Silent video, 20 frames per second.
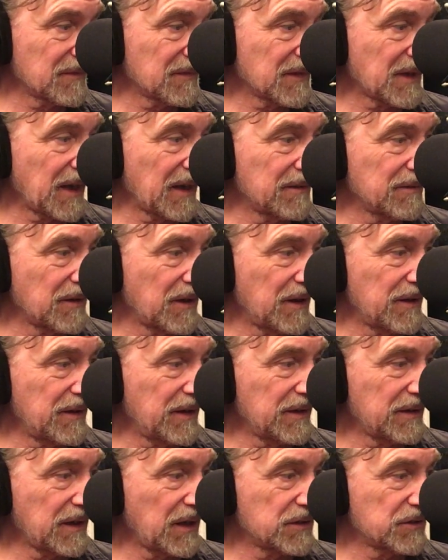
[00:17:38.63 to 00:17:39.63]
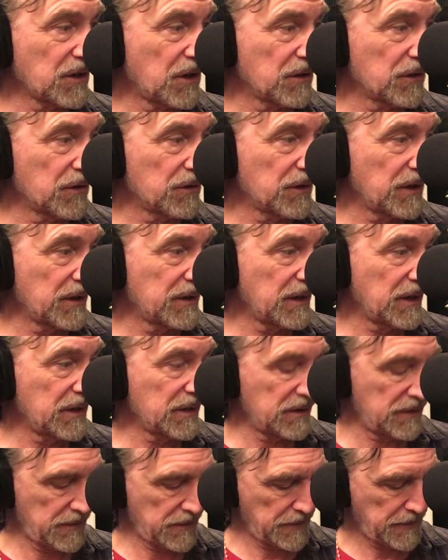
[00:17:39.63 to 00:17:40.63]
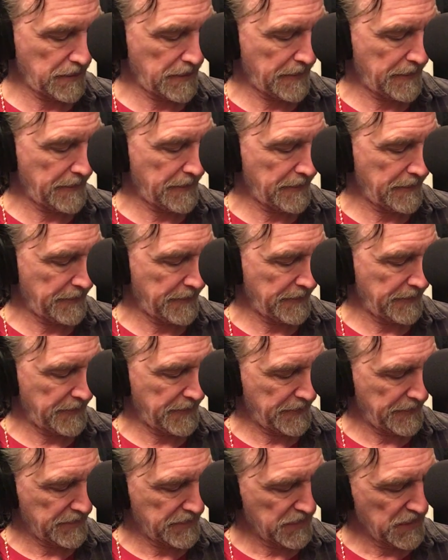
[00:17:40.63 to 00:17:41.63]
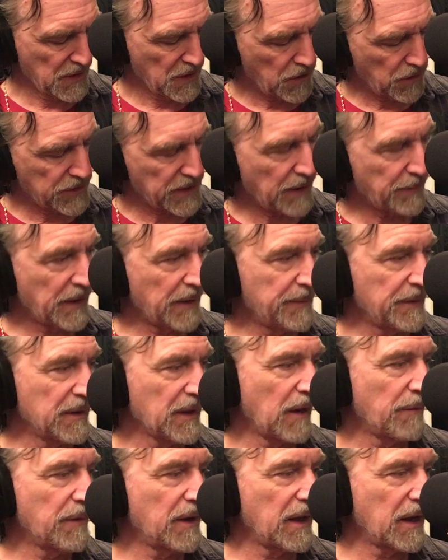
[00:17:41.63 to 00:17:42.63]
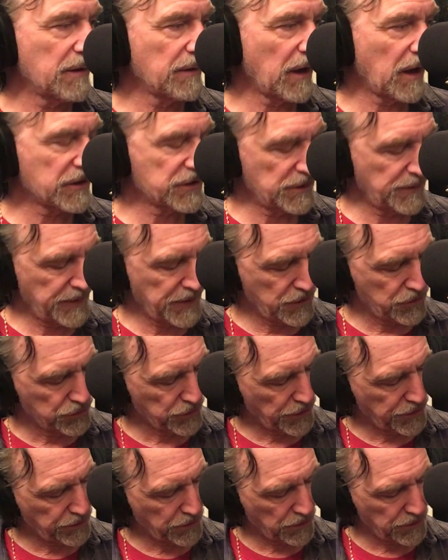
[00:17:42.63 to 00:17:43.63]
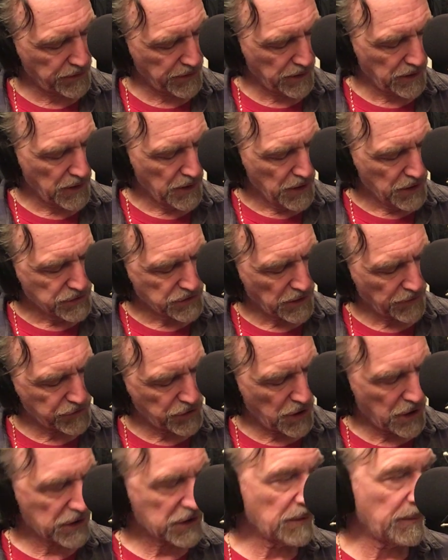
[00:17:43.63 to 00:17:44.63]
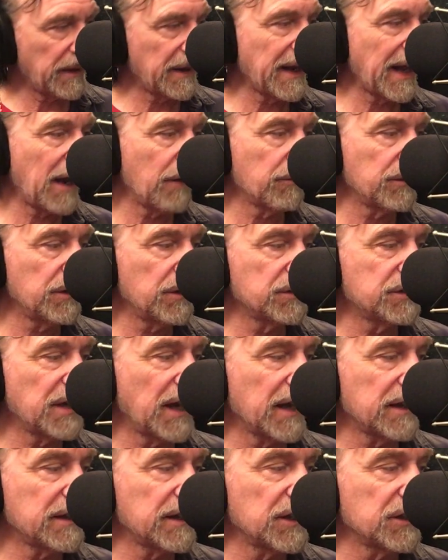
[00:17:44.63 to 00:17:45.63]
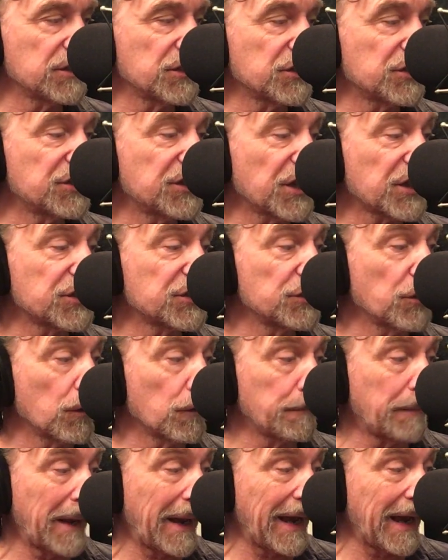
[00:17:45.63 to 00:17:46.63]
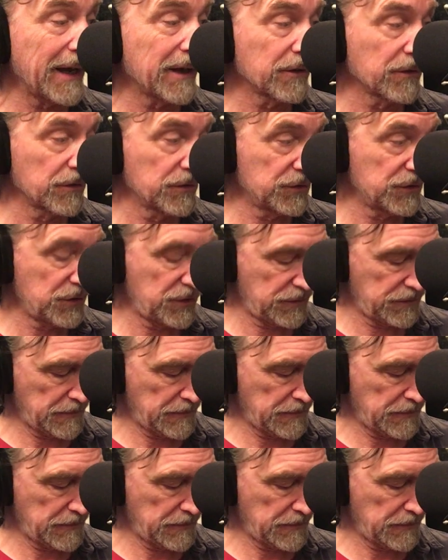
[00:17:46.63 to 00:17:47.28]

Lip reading: Okay, I think that's all. And then, that might actually be cool to throw in there. So I've talked about how when you take these 6-note patterns,